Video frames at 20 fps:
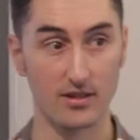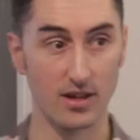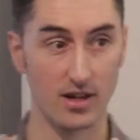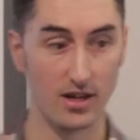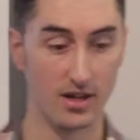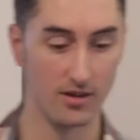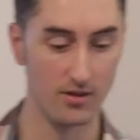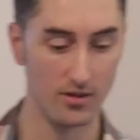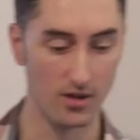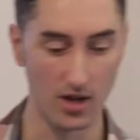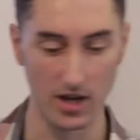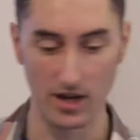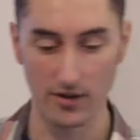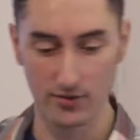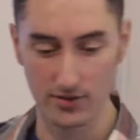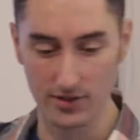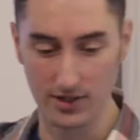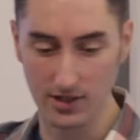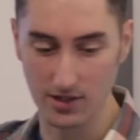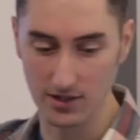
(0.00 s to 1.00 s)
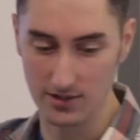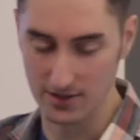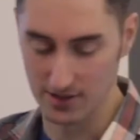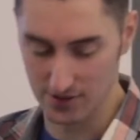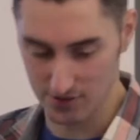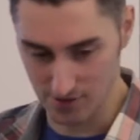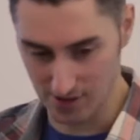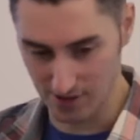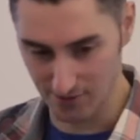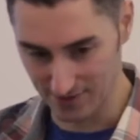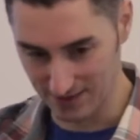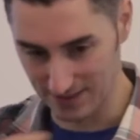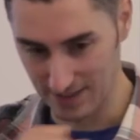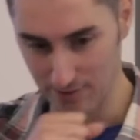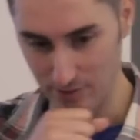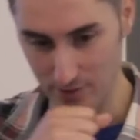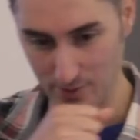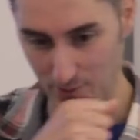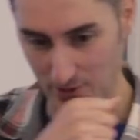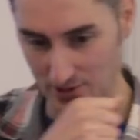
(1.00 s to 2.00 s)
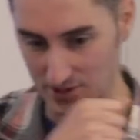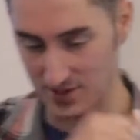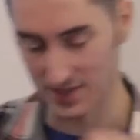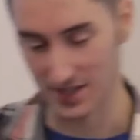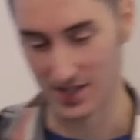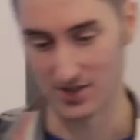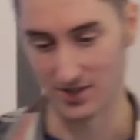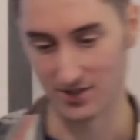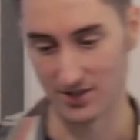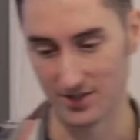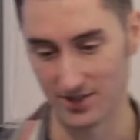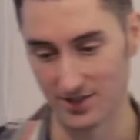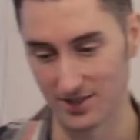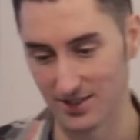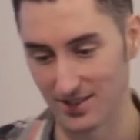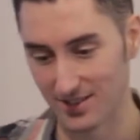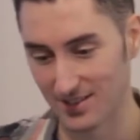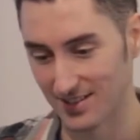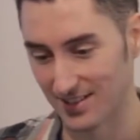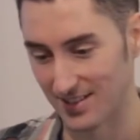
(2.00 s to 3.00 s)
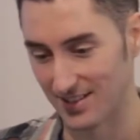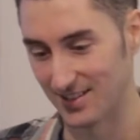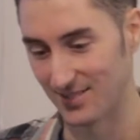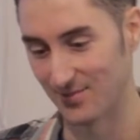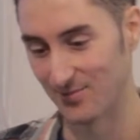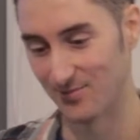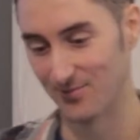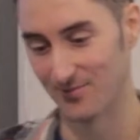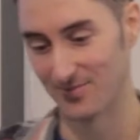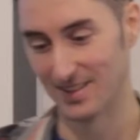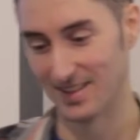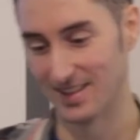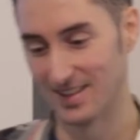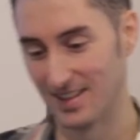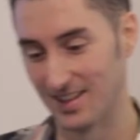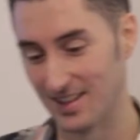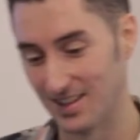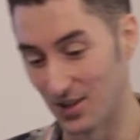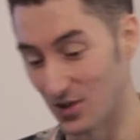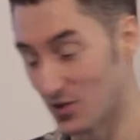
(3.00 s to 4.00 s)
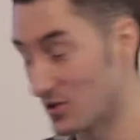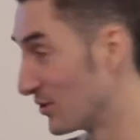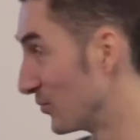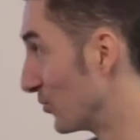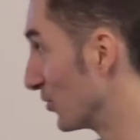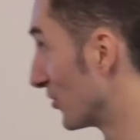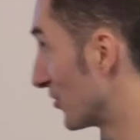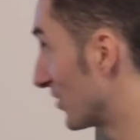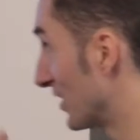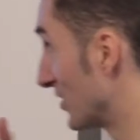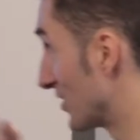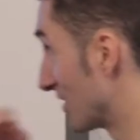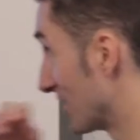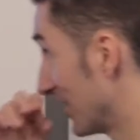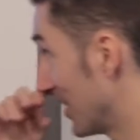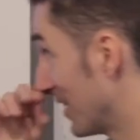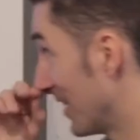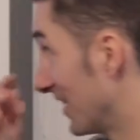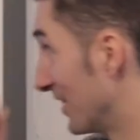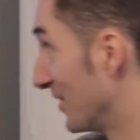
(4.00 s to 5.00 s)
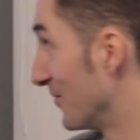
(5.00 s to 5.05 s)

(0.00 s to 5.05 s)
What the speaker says: I have to include this graphic in every presentation I do. I should have worn a t-shirt.